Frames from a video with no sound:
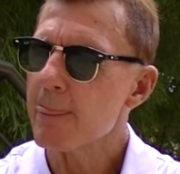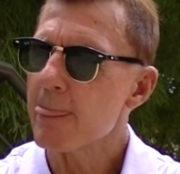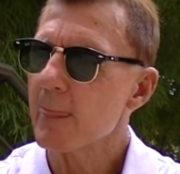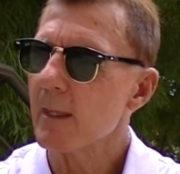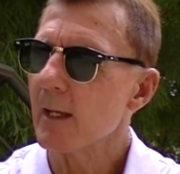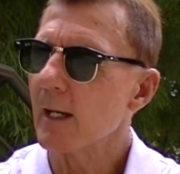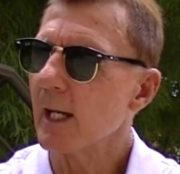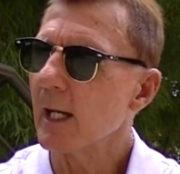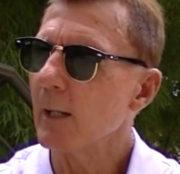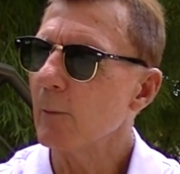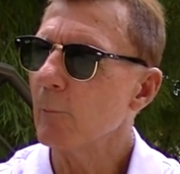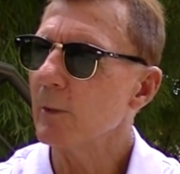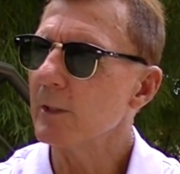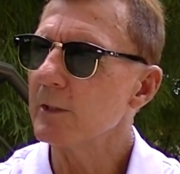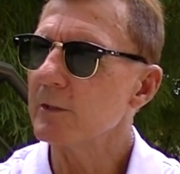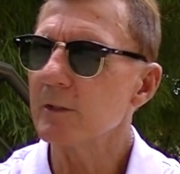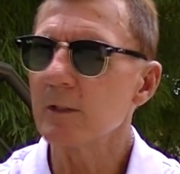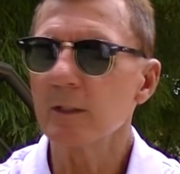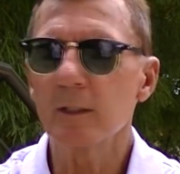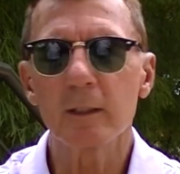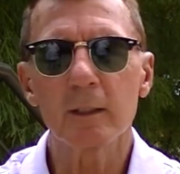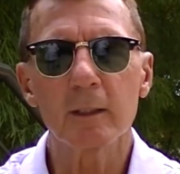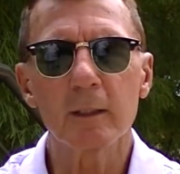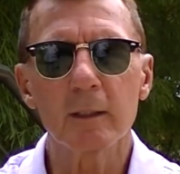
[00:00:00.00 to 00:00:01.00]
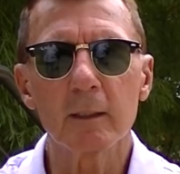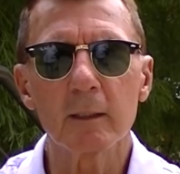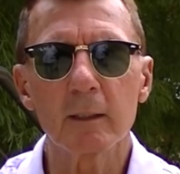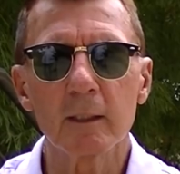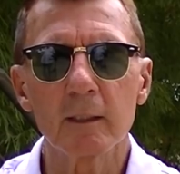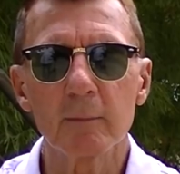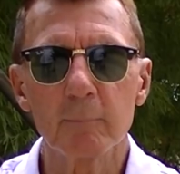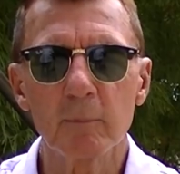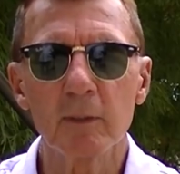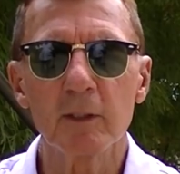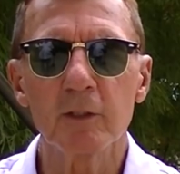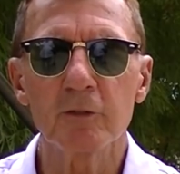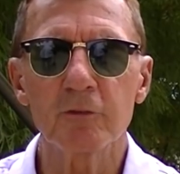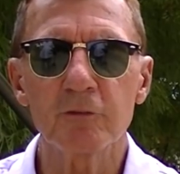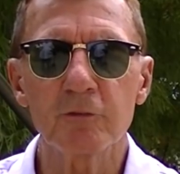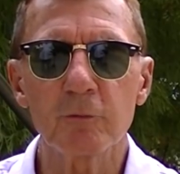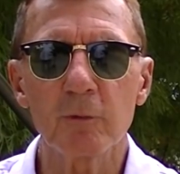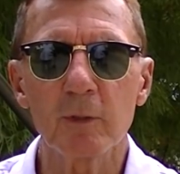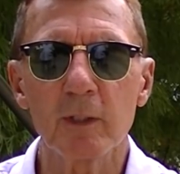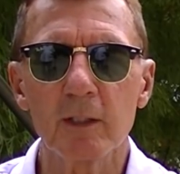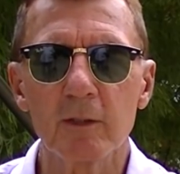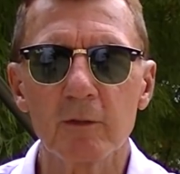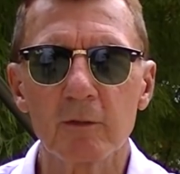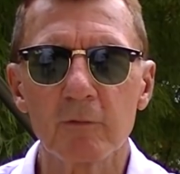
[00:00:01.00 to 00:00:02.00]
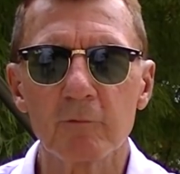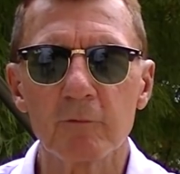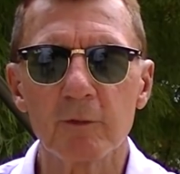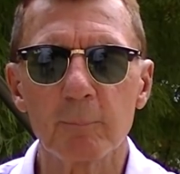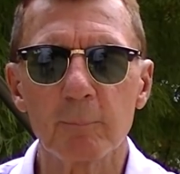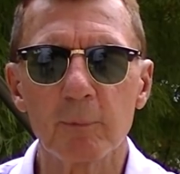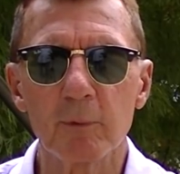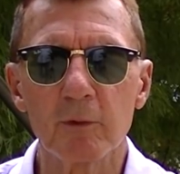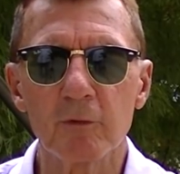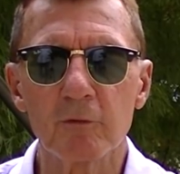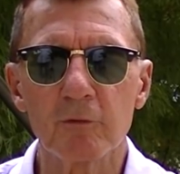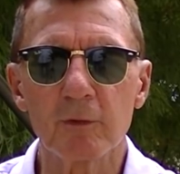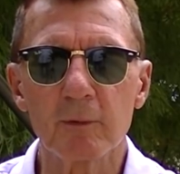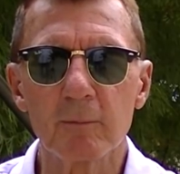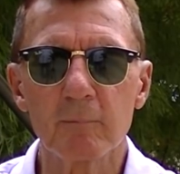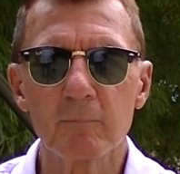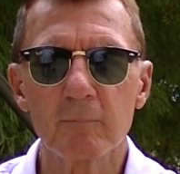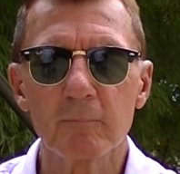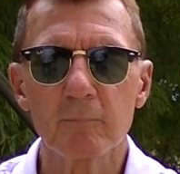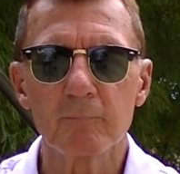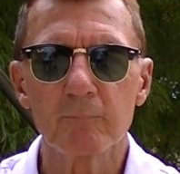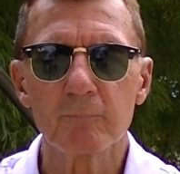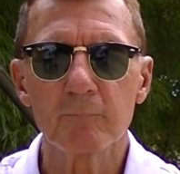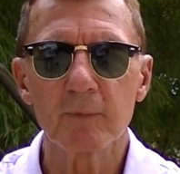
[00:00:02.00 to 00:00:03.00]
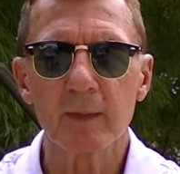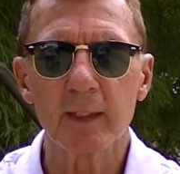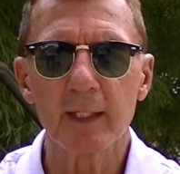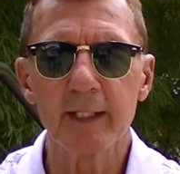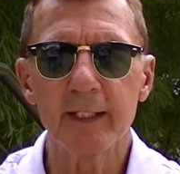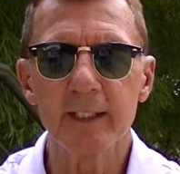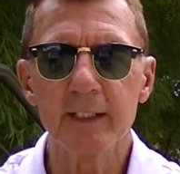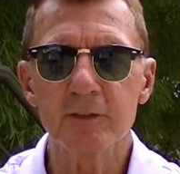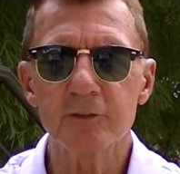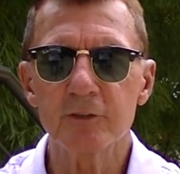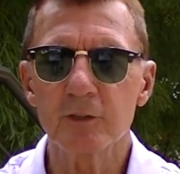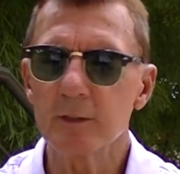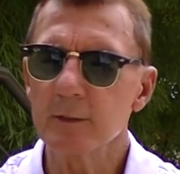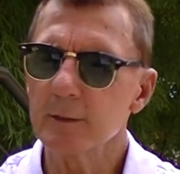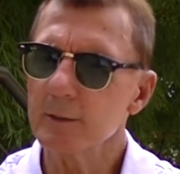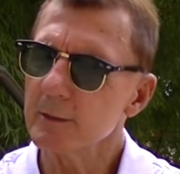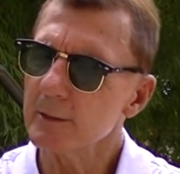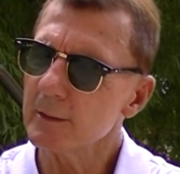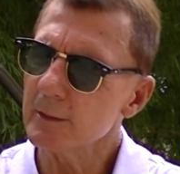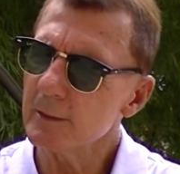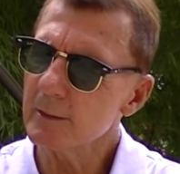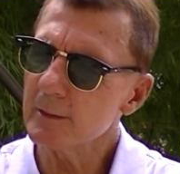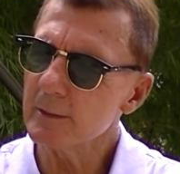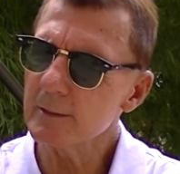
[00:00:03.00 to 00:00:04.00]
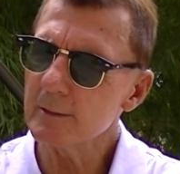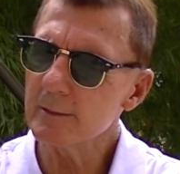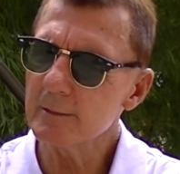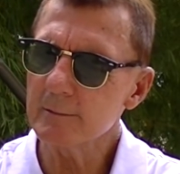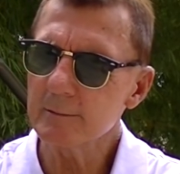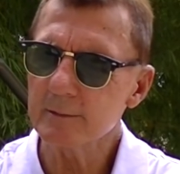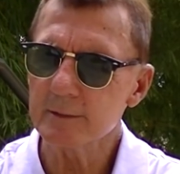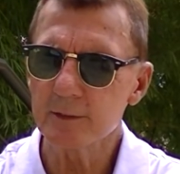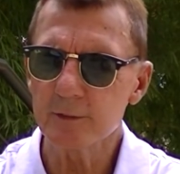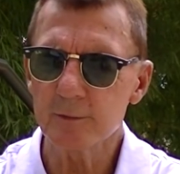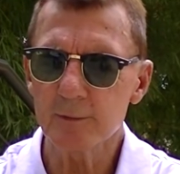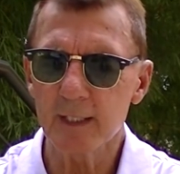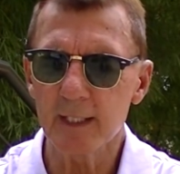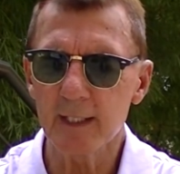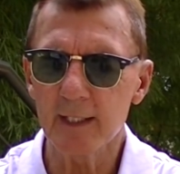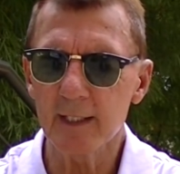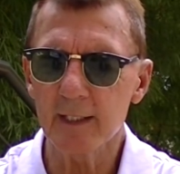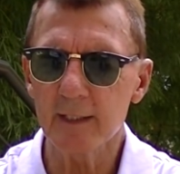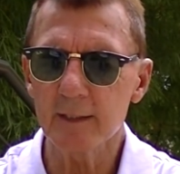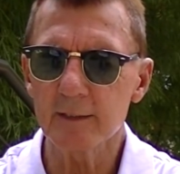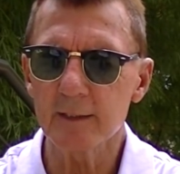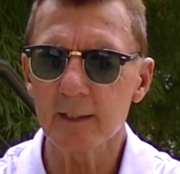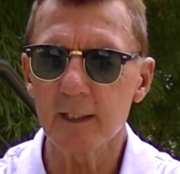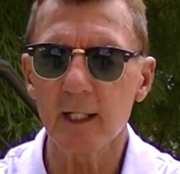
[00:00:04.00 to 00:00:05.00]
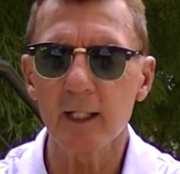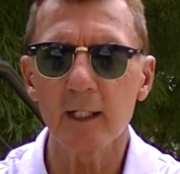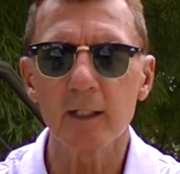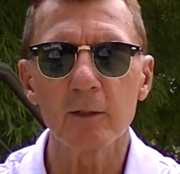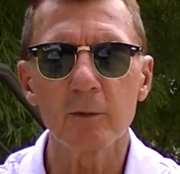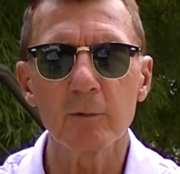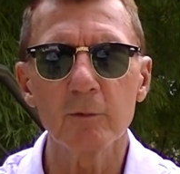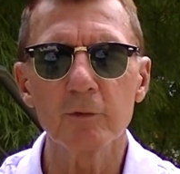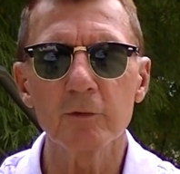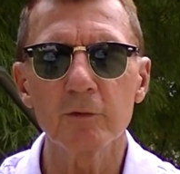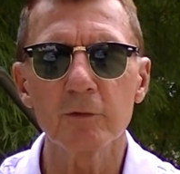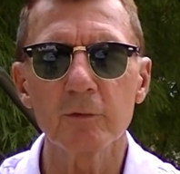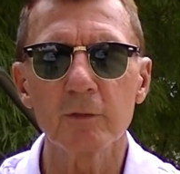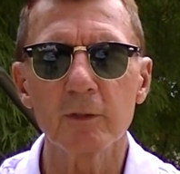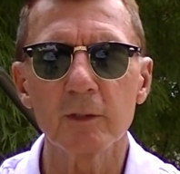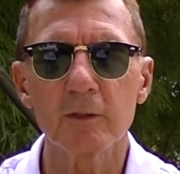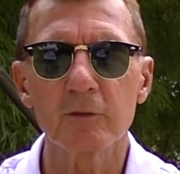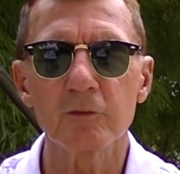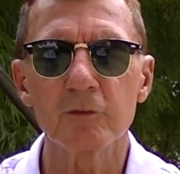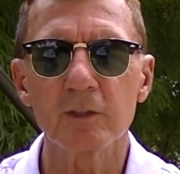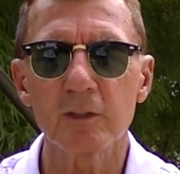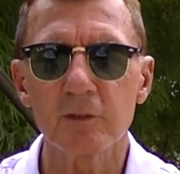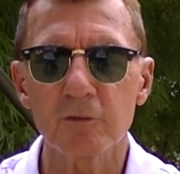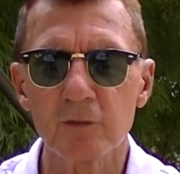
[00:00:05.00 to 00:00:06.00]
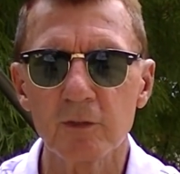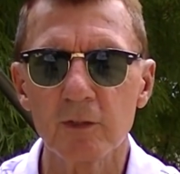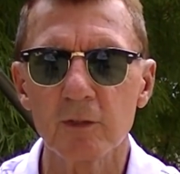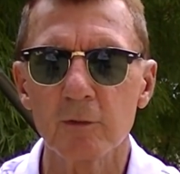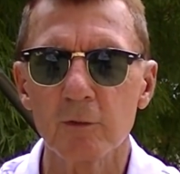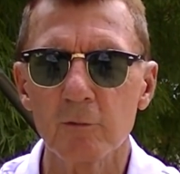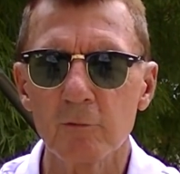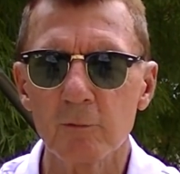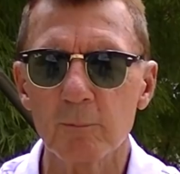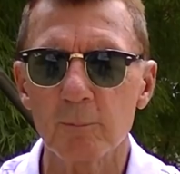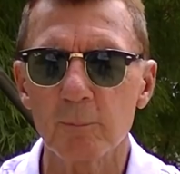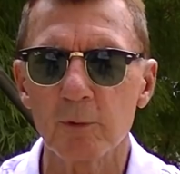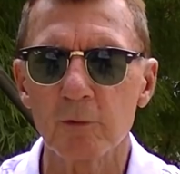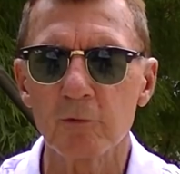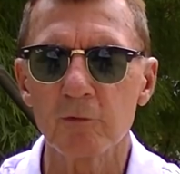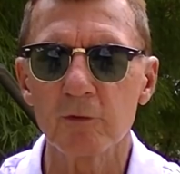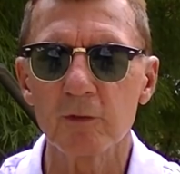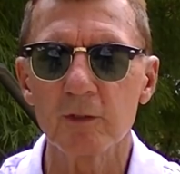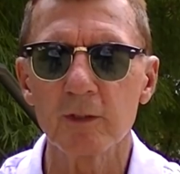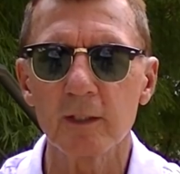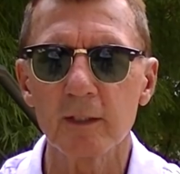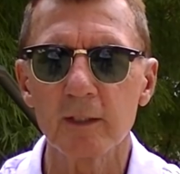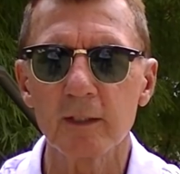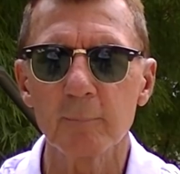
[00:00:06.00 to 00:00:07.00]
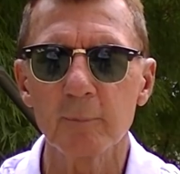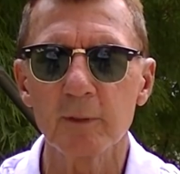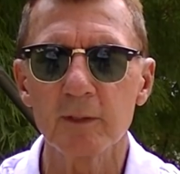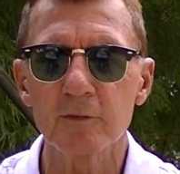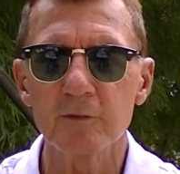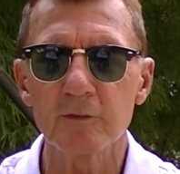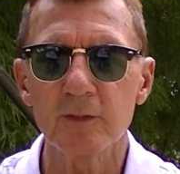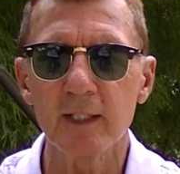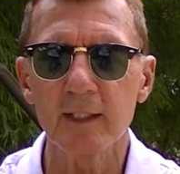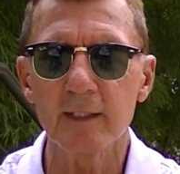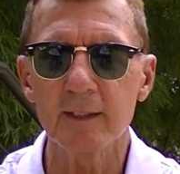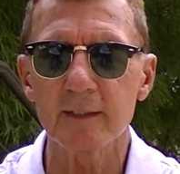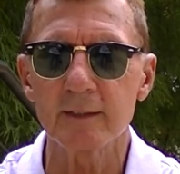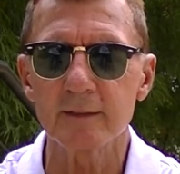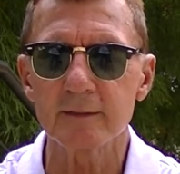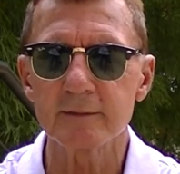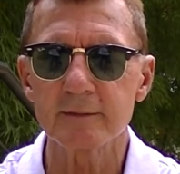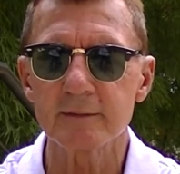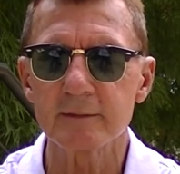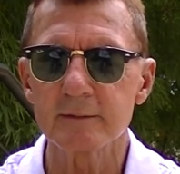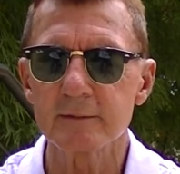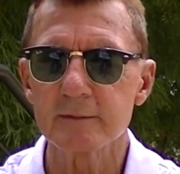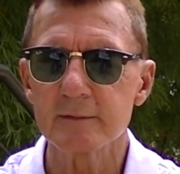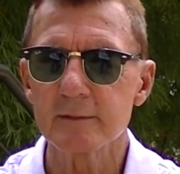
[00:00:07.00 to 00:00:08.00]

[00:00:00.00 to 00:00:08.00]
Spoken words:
I went to the administrator of the prison, and he said, no, you can't go to the 60 and over prison until you've been sentenced.